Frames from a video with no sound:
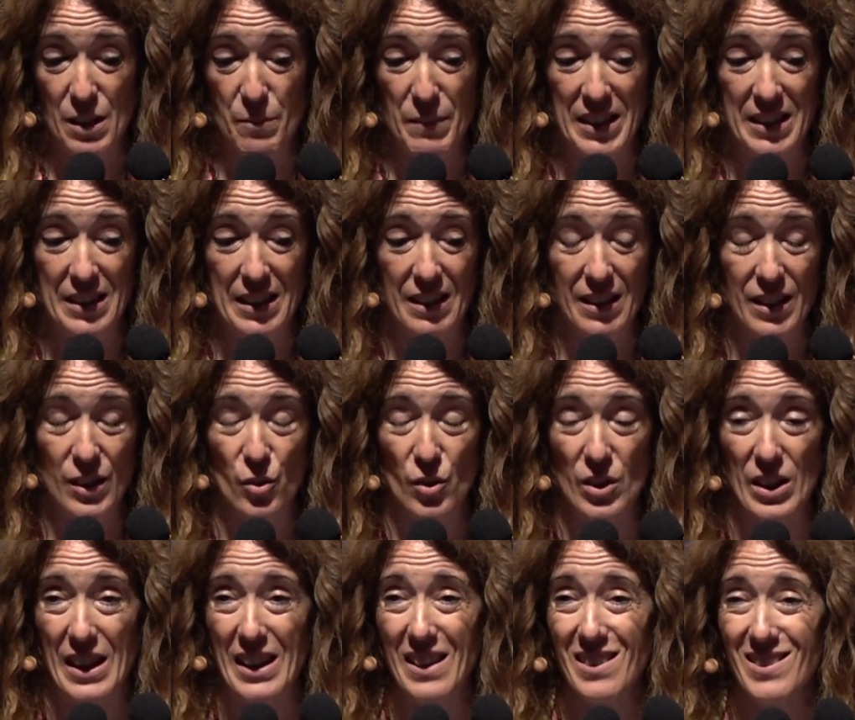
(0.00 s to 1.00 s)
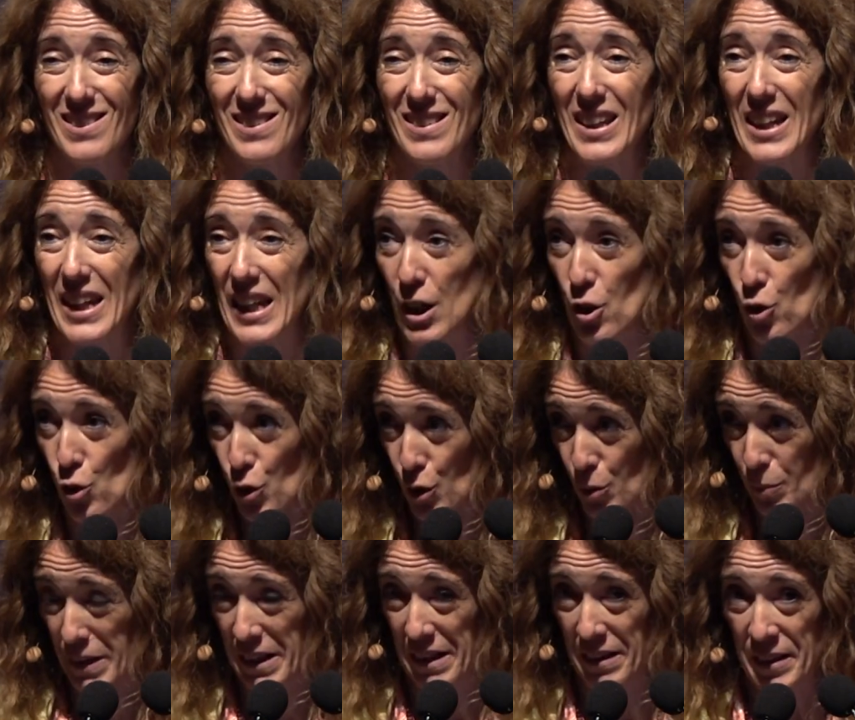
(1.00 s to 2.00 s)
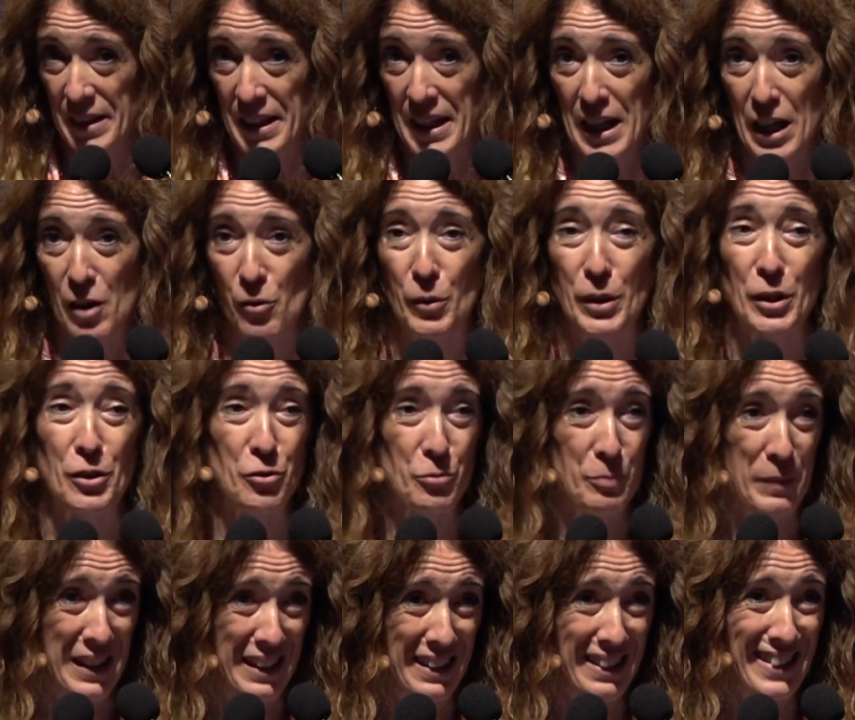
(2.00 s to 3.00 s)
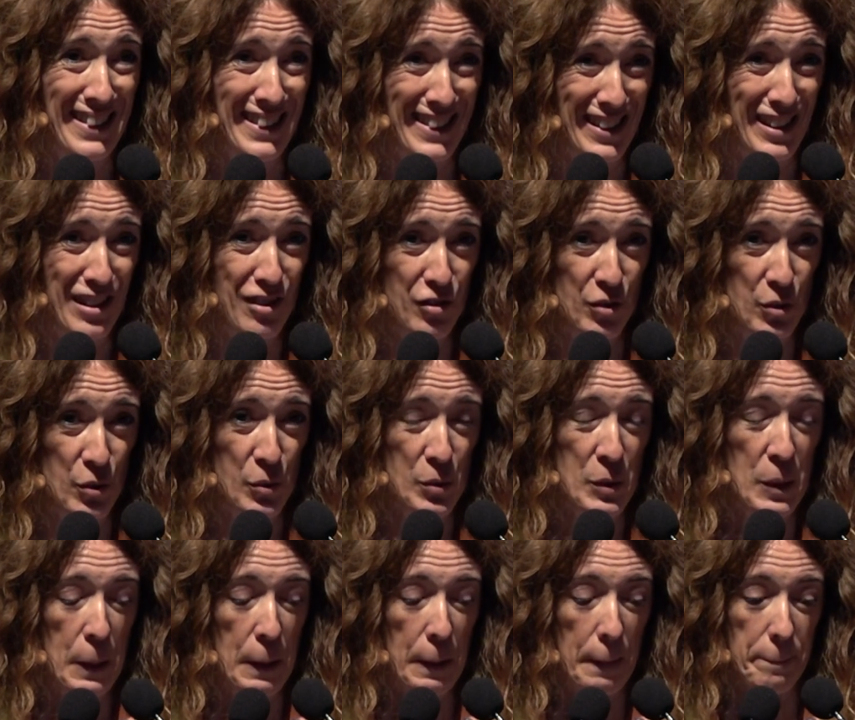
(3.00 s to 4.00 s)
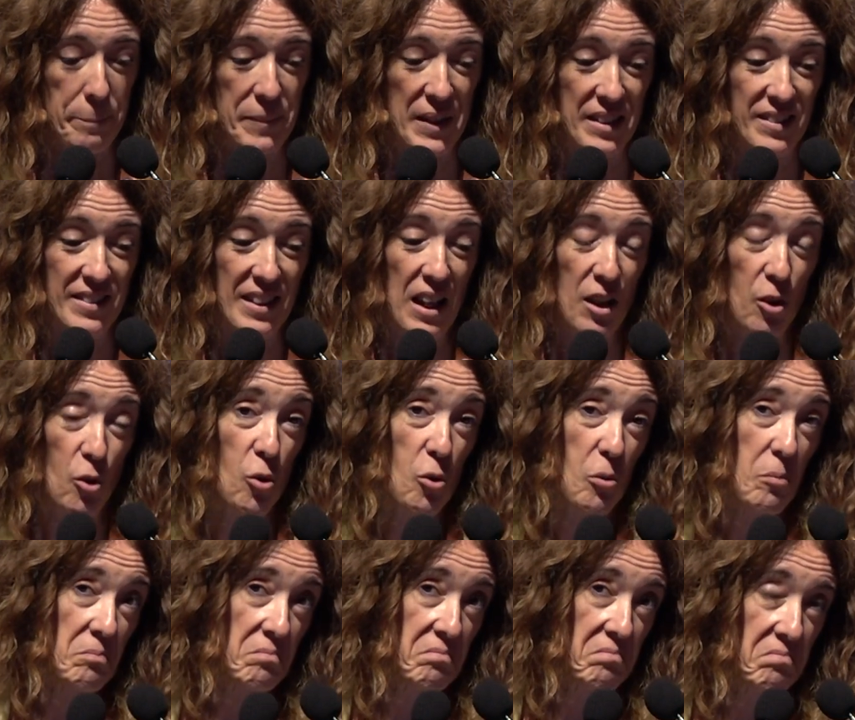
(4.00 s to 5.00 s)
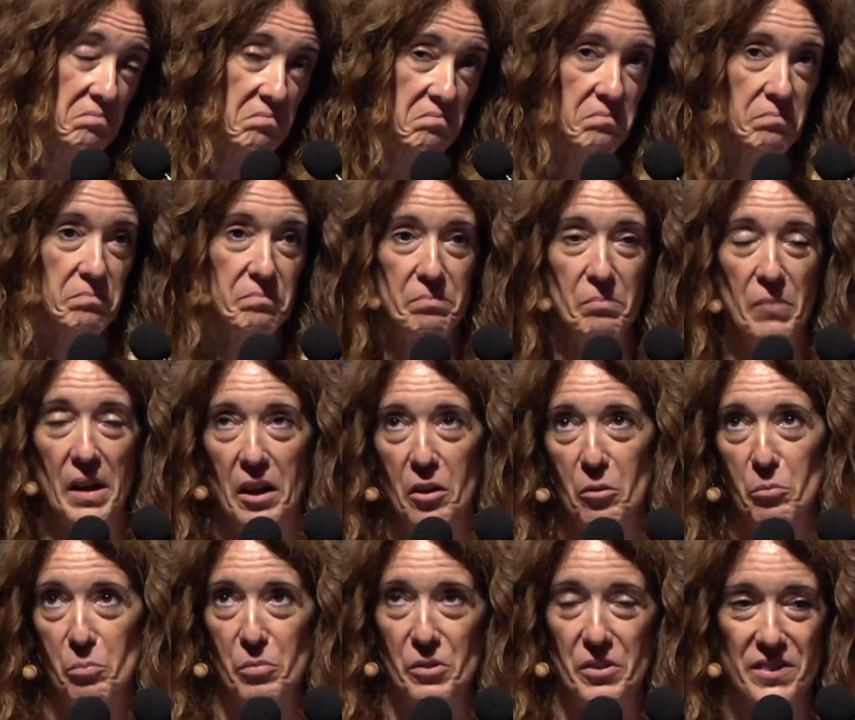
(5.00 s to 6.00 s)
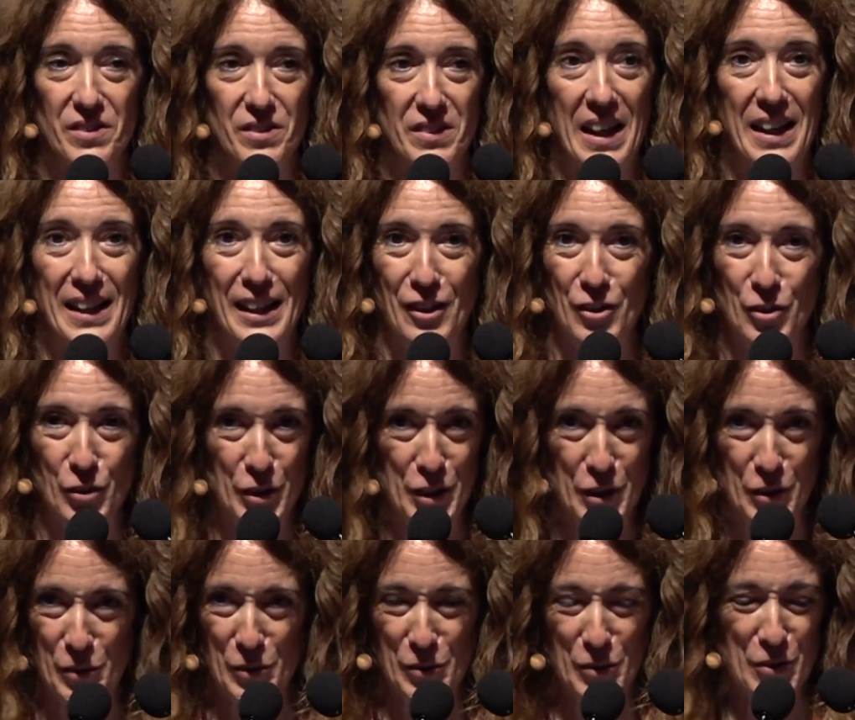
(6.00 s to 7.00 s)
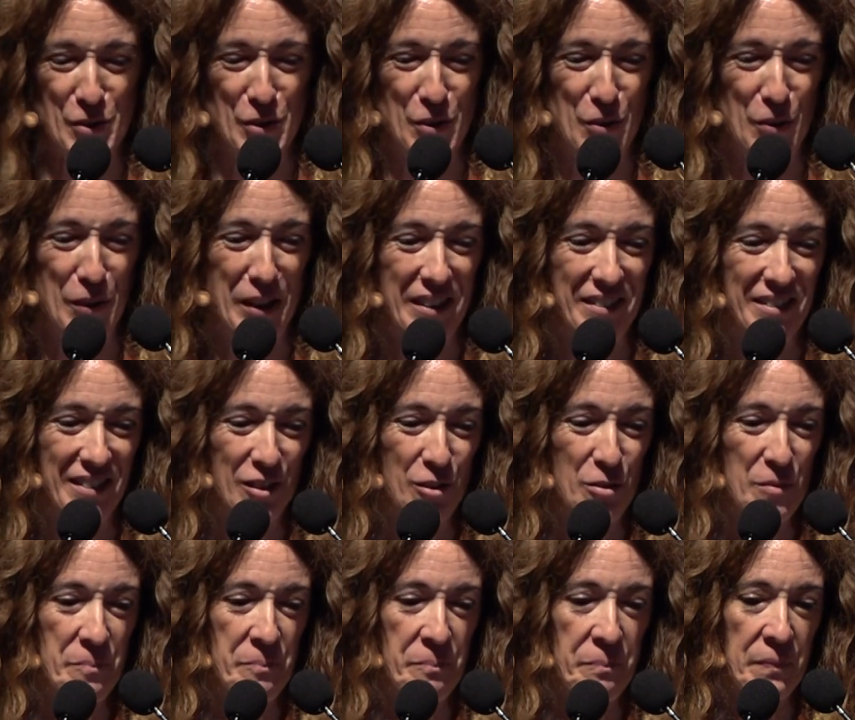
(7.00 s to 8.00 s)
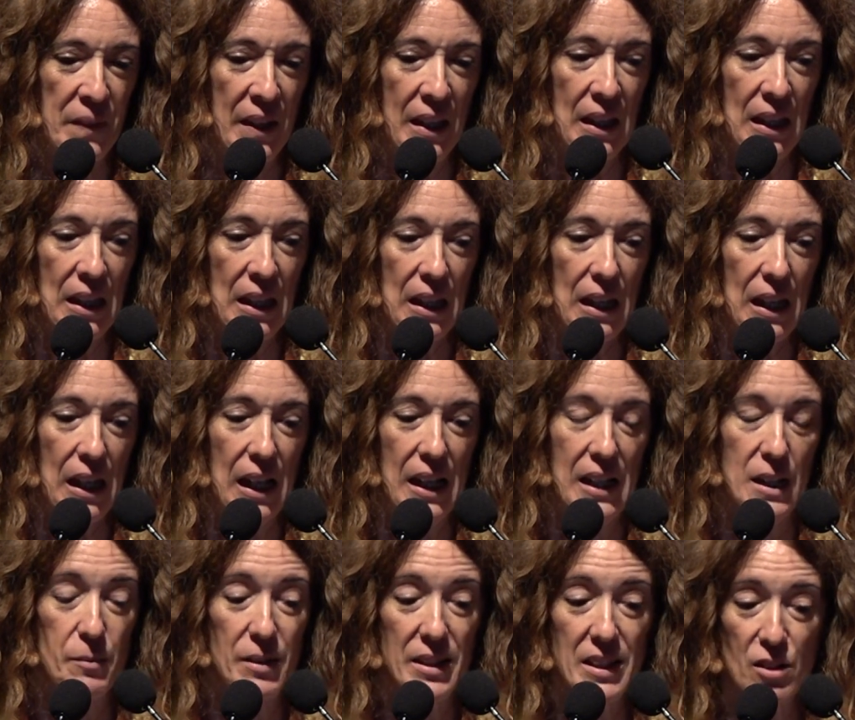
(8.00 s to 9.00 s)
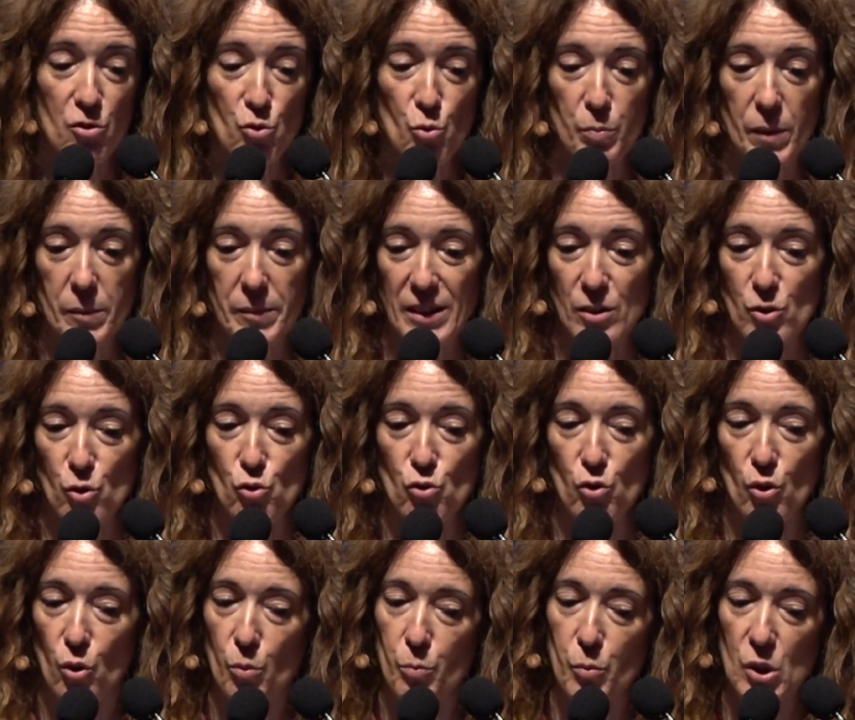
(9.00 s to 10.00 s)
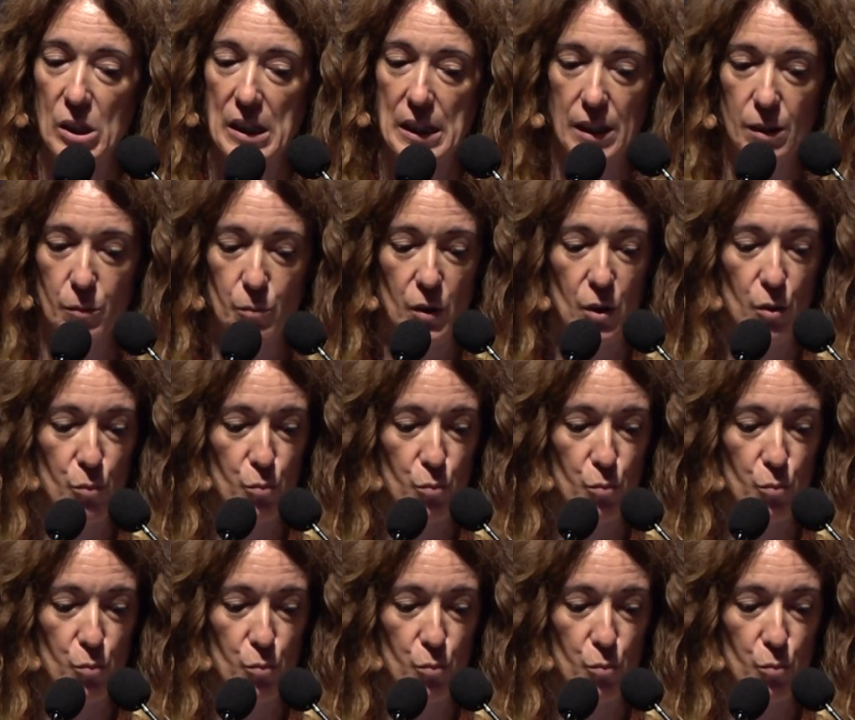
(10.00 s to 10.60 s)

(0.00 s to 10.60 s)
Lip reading: So the power our diets can exert is vast, even if we think that this is just anecdotal. It isn't.